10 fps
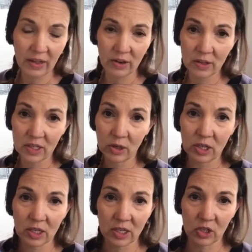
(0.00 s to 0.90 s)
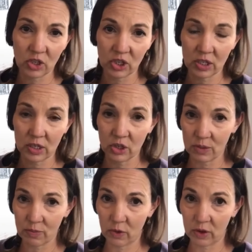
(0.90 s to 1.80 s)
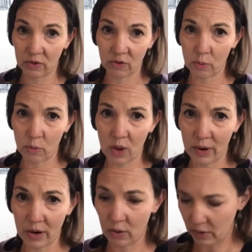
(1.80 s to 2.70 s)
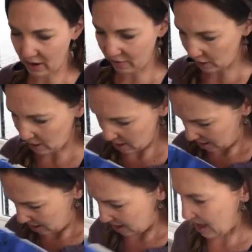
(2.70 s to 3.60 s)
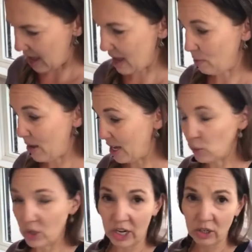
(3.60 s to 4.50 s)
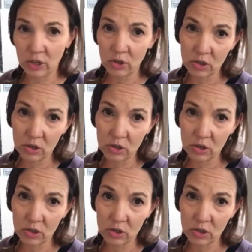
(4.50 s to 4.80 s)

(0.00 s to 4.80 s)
Seriously, this is just a cheap folder from Walmart or wherever, and page protectors.